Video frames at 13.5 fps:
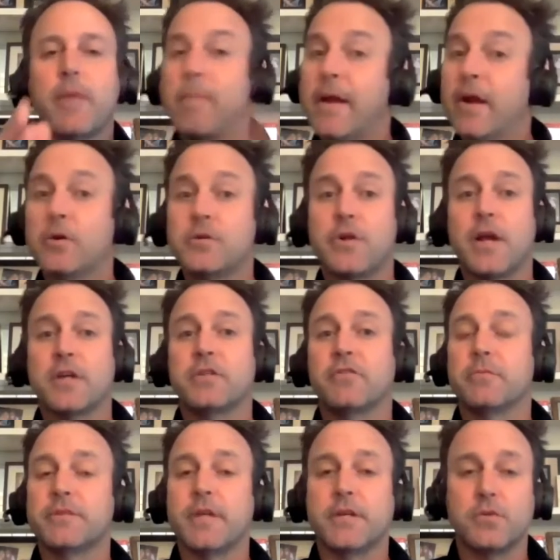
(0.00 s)
My parents are actually
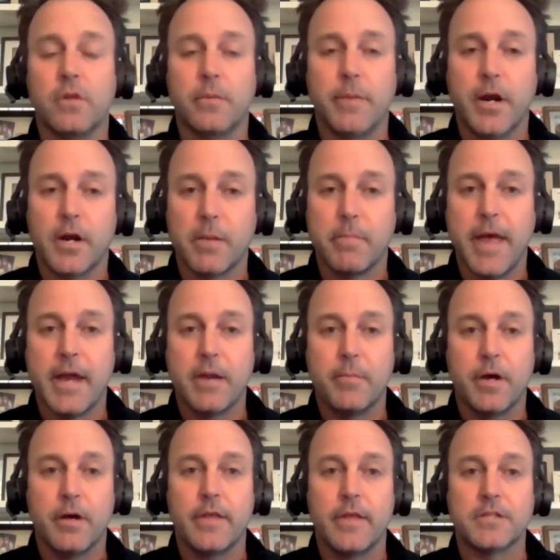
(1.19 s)
from Central America,
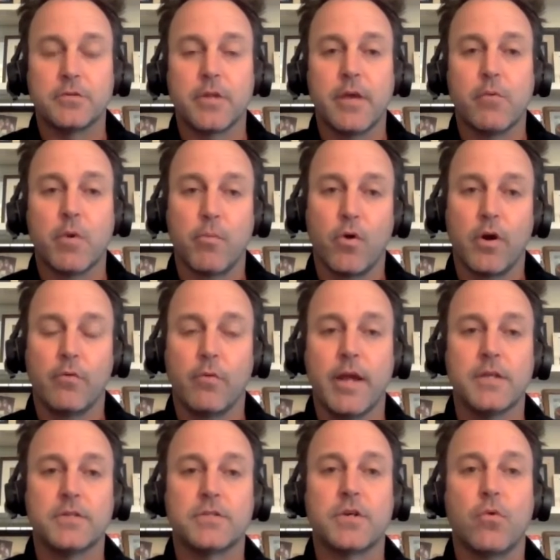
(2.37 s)
Panama. That's where they were born and
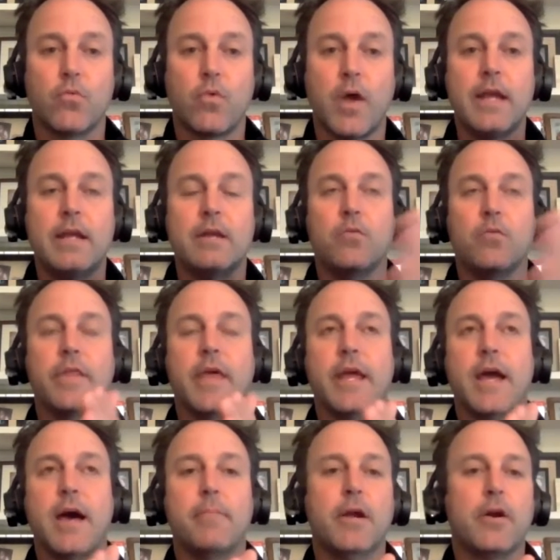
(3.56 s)
raised. So right when they
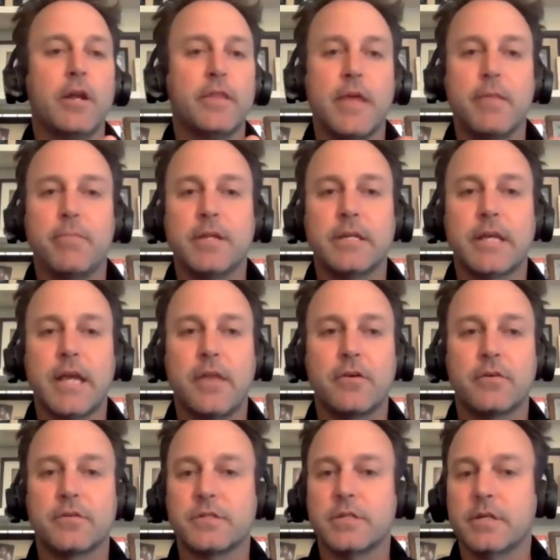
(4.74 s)
got married, they've been
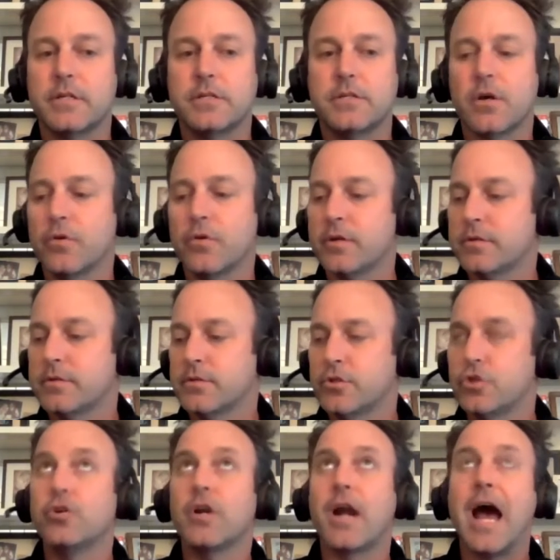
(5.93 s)
together since,
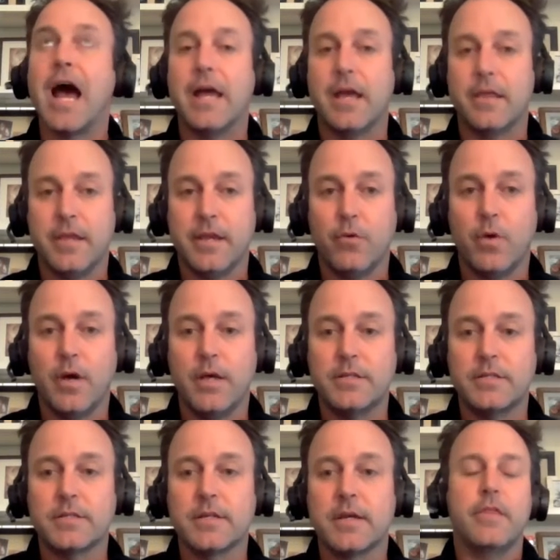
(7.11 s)
junior high, I think it
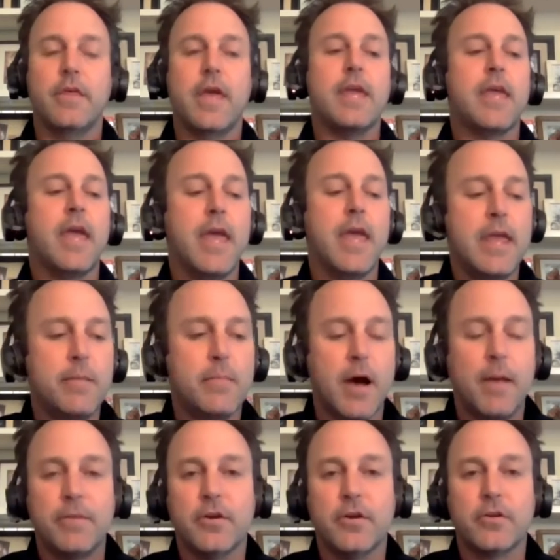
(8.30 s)
was. They came
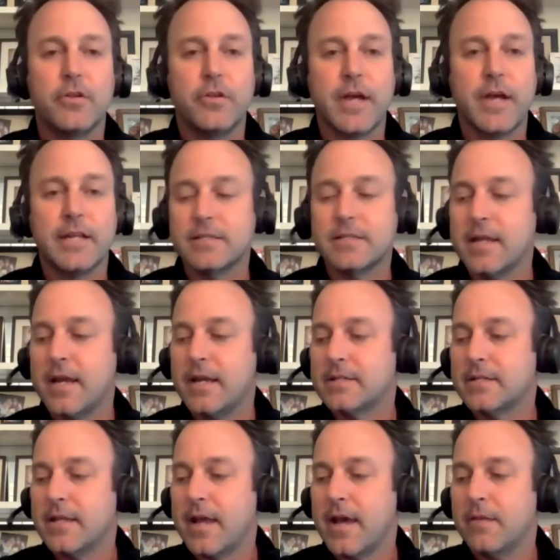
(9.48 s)
up here to the United States.
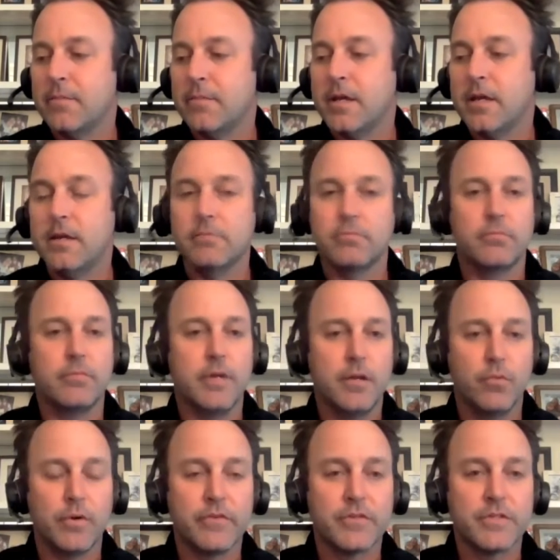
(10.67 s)
They had me in
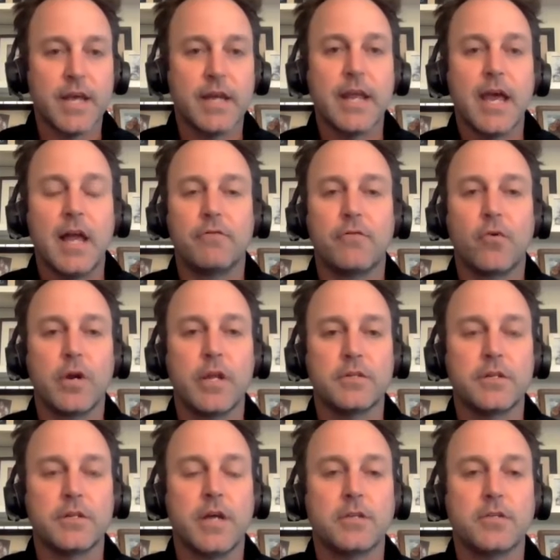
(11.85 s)
Riverside, California,
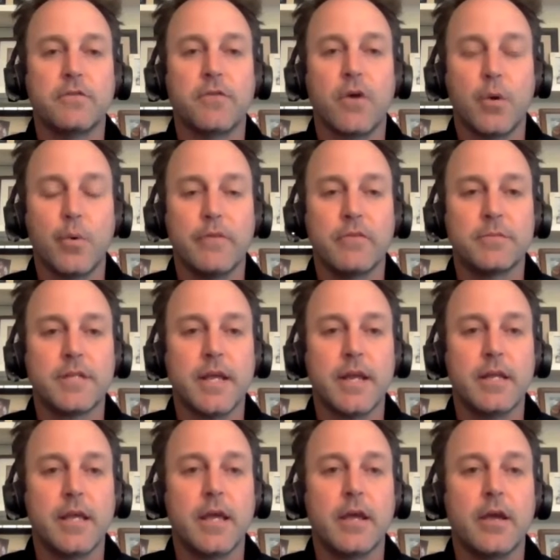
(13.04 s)
so not too far away from San
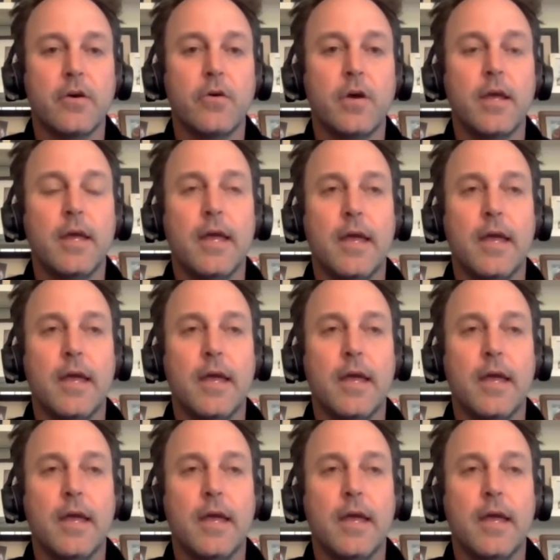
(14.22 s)
Diego.